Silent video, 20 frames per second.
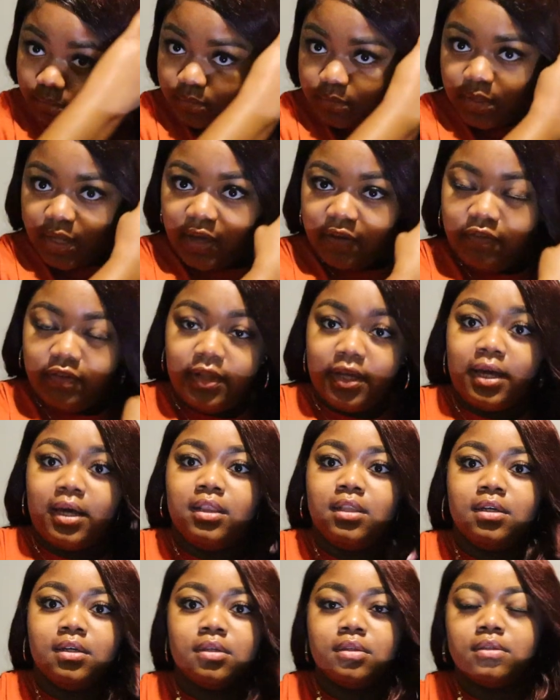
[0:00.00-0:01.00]
Now I feel like I
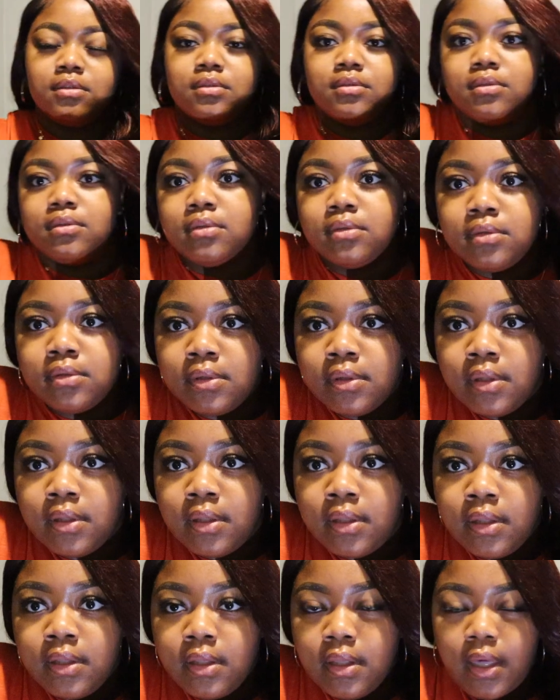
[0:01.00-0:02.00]
look.
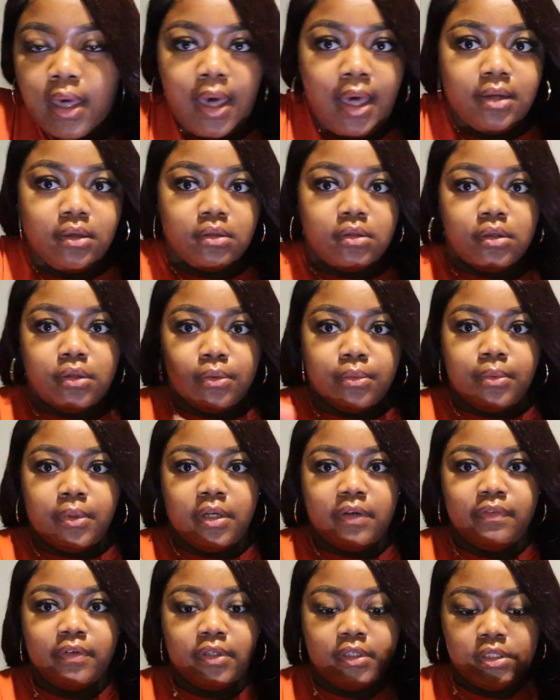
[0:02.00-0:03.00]
I don't know.
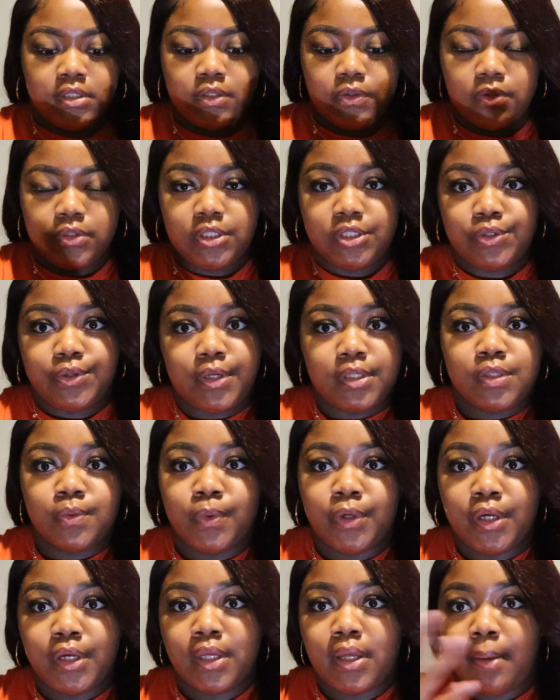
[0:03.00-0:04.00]
Whatever. This is gonna just gonna have to
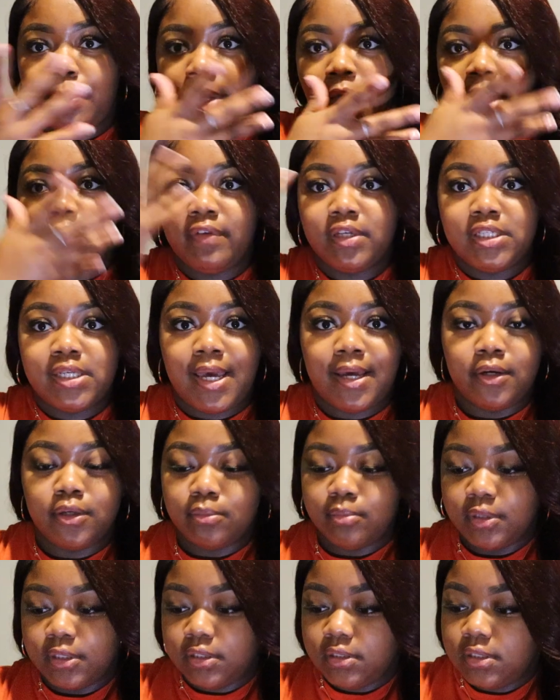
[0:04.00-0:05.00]
worry. I'm gonna have a shadow,
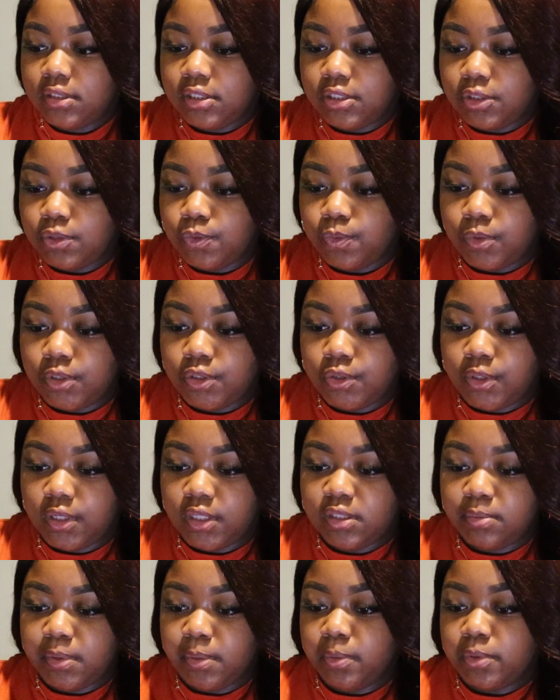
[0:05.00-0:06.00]
but this is just what it's gonna
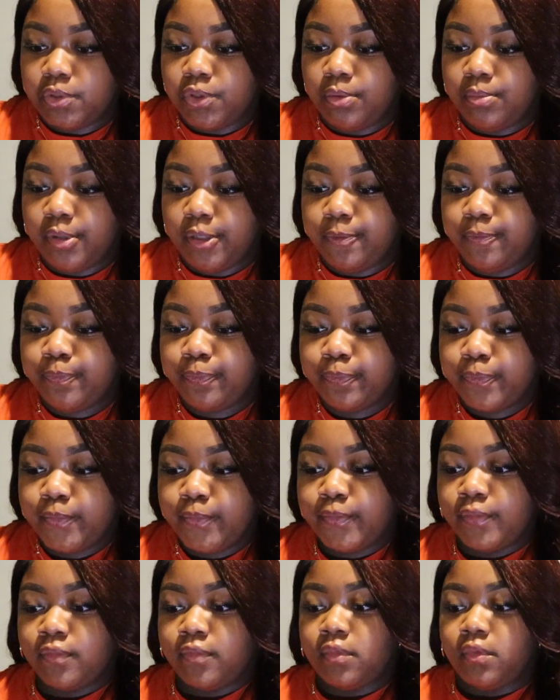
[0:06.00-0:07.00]
have to be. This is gonna be.
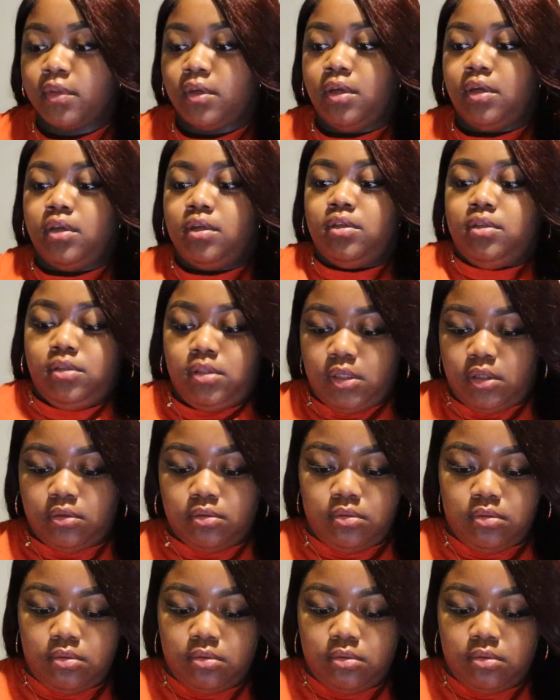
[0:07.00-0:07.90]
So.